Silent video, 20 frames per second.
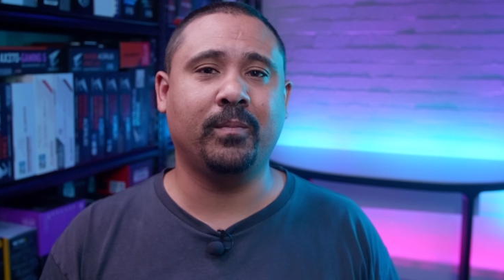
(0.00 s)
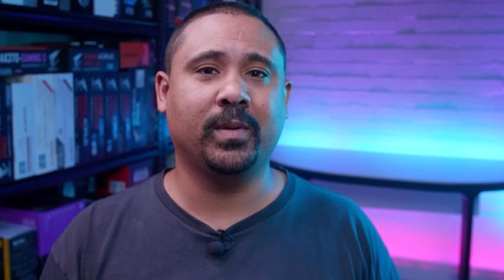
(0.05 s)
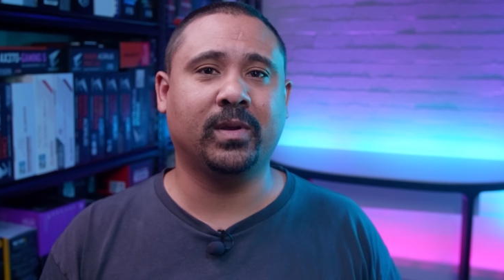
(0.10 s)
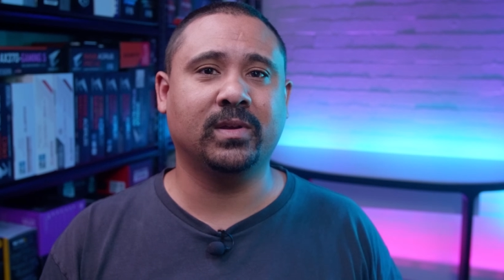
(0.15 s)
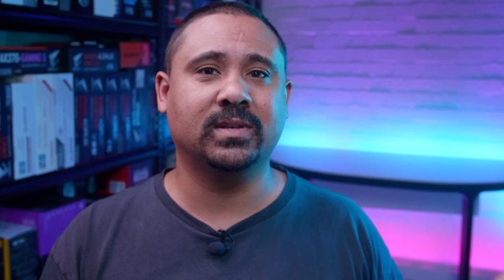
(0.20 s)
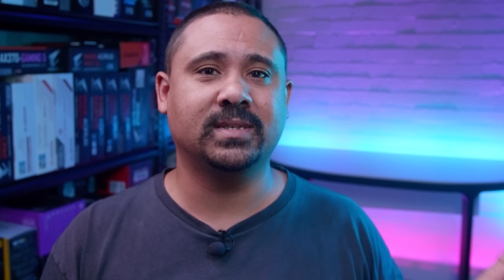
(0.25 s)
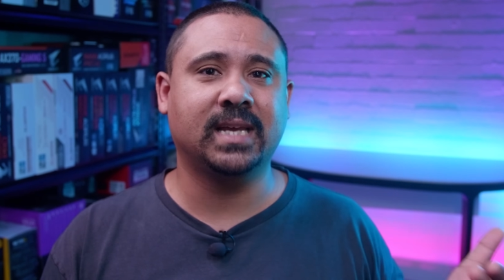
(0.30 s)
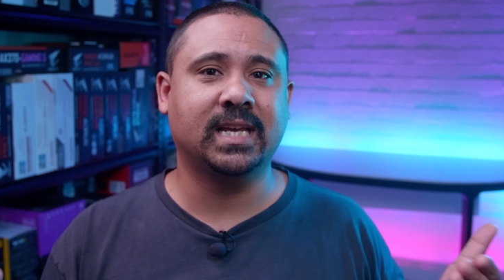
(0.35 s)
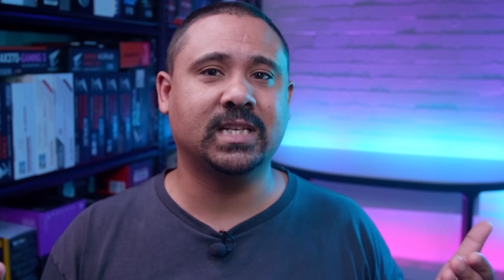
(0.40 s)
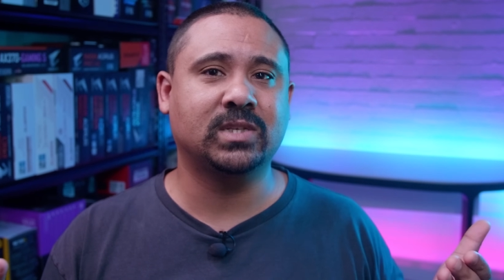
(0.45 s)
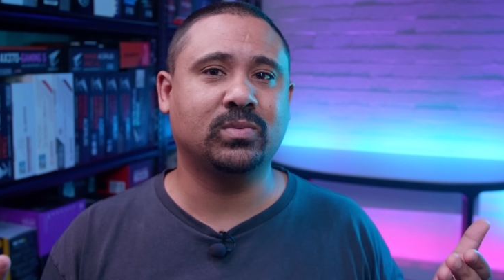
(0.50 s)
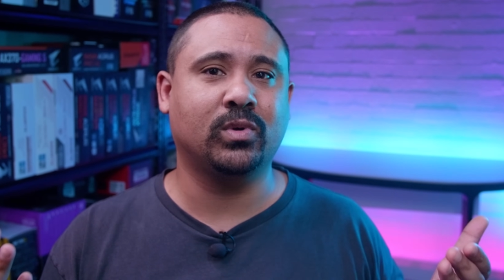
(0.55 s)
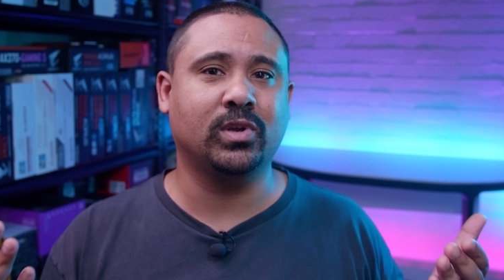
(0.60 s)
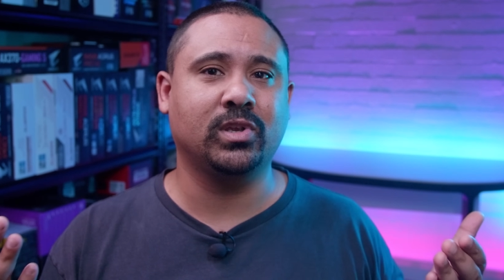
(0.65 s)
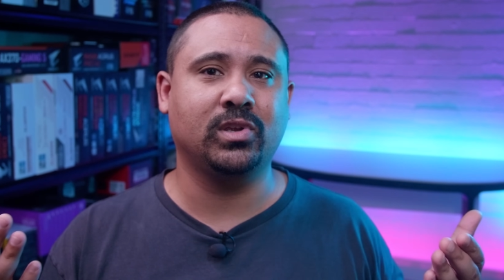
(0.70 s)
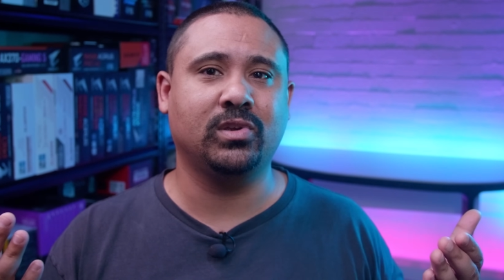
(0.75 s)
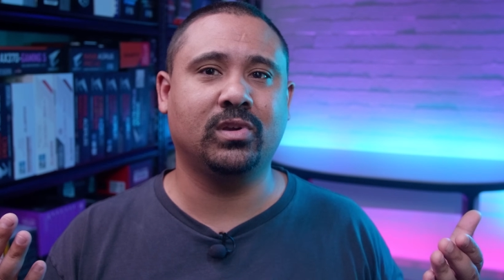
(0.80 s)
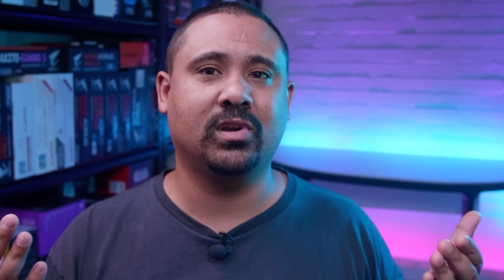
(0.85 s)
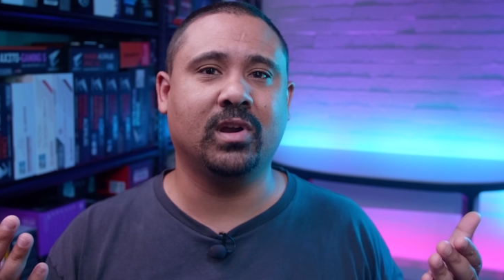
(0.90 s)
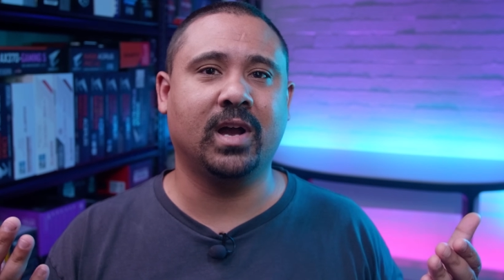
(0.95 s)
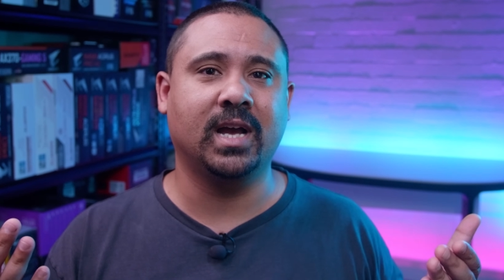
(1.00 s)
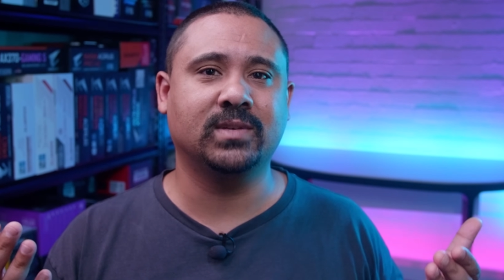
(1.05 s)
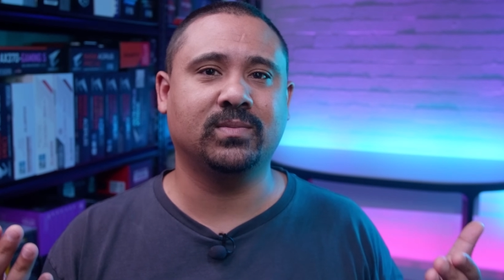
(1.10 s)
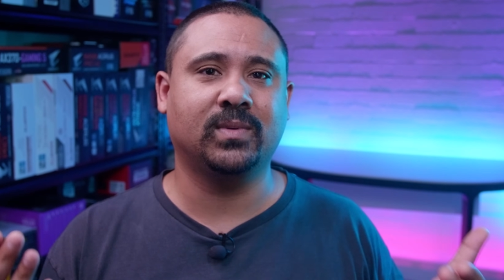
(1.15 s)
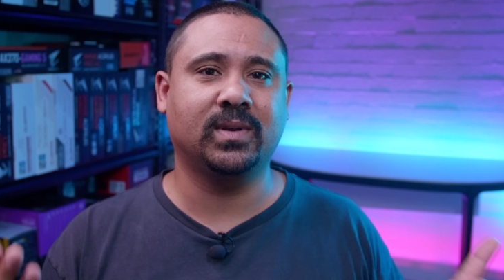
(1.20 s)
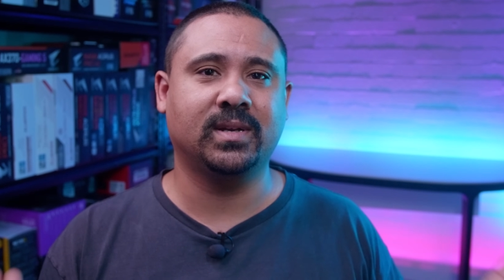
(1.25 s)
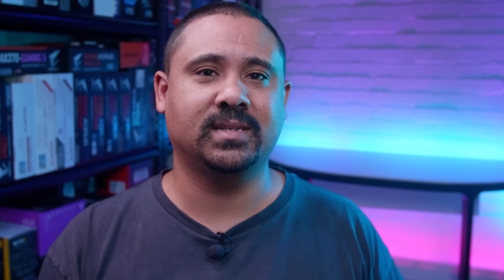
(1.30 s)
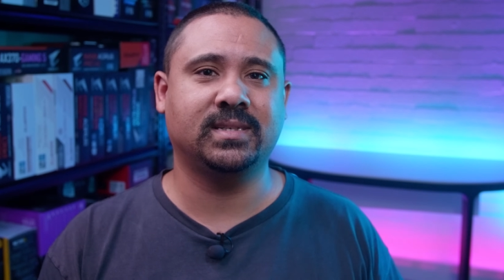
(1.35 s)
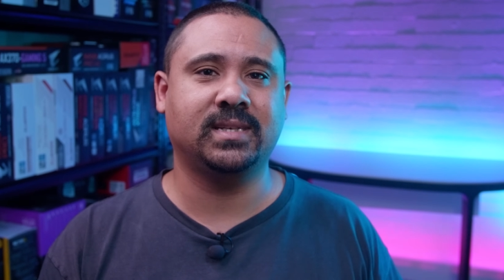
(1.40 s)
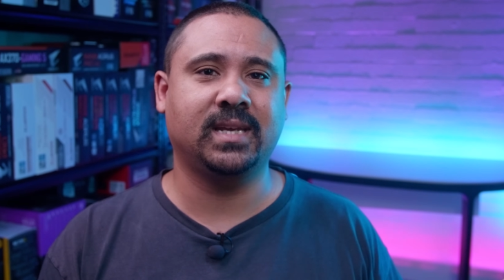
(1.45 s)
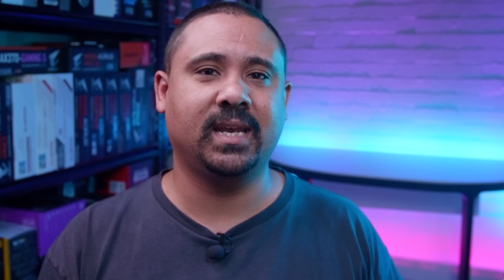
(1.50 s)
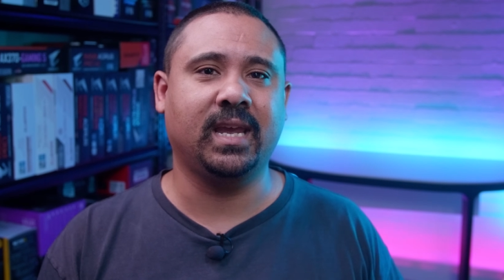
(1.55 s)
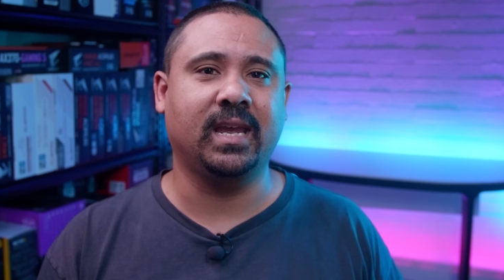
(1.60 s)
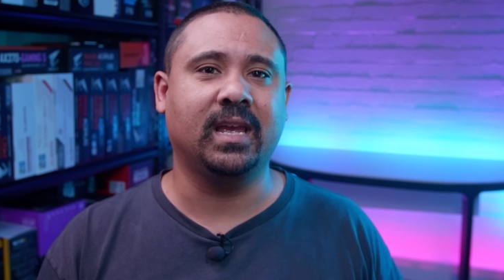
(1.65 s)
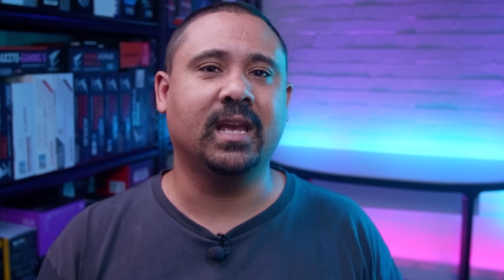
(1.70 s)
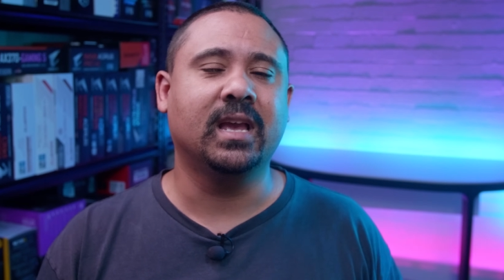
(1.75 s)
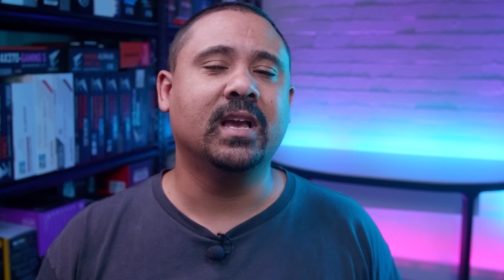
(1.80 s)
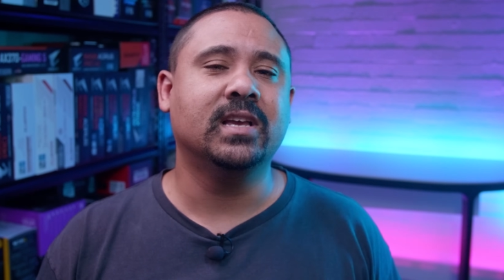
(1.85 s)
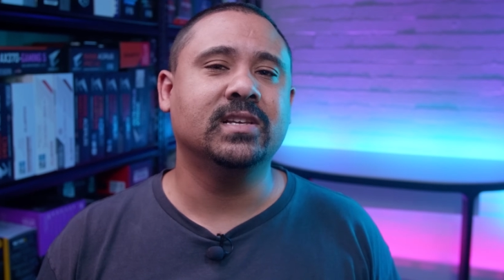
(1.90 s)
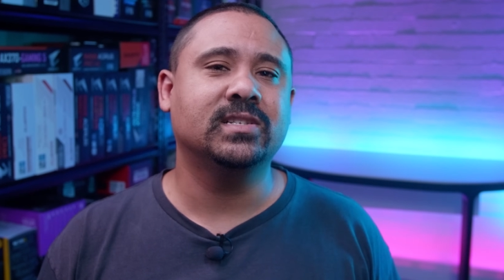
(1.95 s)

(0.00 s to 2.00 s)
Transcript: because that's what you guys wanna see.